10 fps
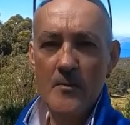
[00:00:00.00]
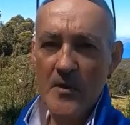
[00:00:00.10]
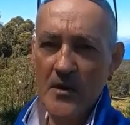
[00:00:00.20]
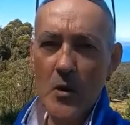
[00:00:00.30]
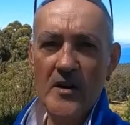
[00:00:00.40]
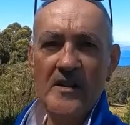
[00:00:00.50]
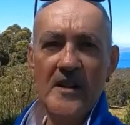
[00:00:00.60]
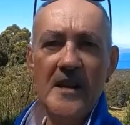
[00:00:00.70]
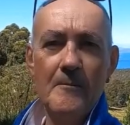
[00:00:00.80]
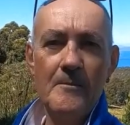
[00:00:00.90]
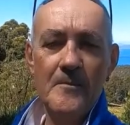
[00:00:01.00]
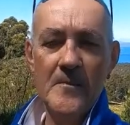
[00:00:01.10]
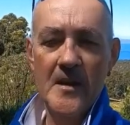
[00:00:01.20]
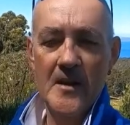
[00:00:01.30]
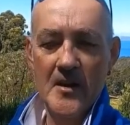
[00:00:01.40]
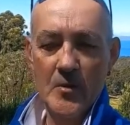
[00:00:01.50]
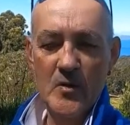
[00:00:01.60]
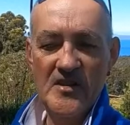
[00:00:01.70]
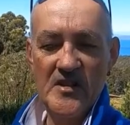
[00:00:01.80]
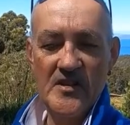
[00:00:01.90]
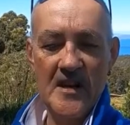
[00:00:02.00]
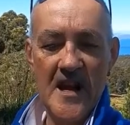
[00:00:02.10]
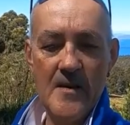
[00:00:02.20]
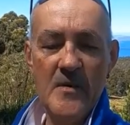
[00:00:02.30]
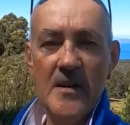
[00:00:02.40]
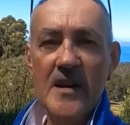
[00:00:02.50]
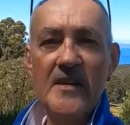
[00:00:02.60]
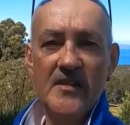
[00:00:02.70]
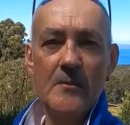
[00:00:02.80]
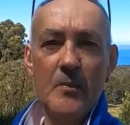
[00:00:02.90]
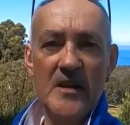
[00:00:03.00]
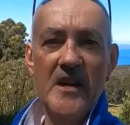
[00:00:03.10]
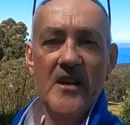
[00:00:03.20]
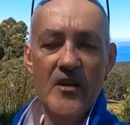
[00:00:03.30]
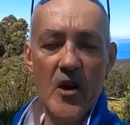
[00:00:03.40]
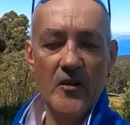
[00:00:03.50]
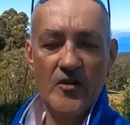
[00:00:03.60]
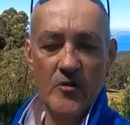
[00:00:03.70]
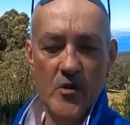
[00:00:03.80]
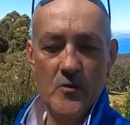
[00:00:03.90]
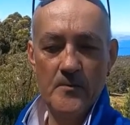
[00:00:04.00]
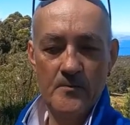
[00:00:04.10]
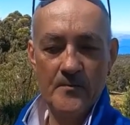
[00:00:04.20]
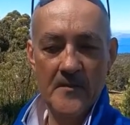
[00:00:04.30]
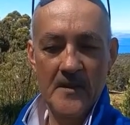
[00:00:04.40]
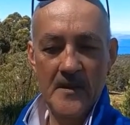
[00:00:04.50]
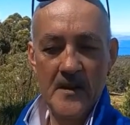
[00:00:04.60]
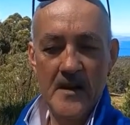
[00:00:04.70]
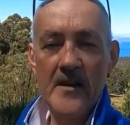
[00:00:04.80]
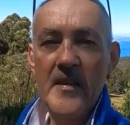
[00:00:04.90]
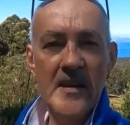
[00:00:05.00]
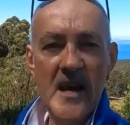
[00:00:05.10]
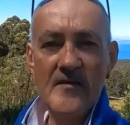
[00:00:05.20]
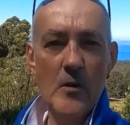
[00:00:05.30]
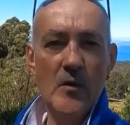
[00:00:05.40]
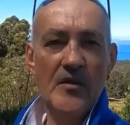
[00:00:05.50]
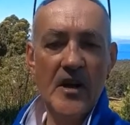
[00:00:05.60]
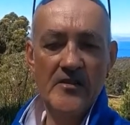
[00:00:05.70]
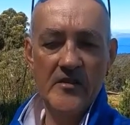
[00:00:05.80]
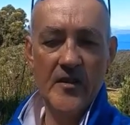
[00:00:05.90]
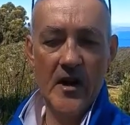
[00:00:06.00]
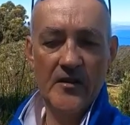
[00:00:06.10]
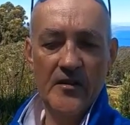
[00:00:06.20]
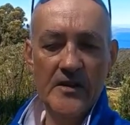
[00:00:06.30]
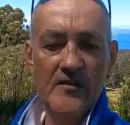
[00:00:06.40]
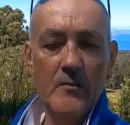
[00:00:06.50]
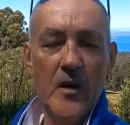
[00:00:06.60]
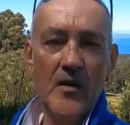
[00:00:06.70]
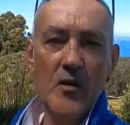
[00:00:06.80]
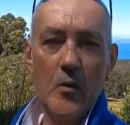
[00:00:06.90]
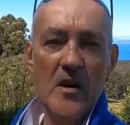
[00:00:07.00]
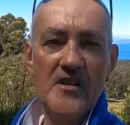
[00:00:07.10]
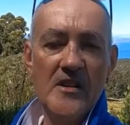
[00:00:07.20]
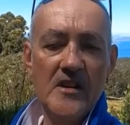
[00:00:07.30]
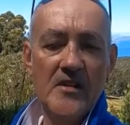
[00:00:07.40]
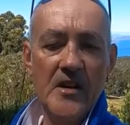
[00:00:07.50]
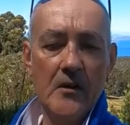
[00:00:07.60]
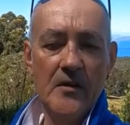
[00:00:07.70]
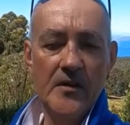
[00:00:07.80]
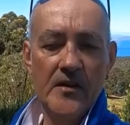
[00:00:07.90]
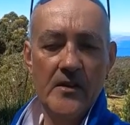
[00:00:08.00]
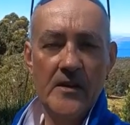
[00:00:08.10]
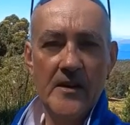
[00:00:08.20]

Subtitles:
But according to him, Richard's claim is simply not true. There never was such advice given by the Norwegian consultants.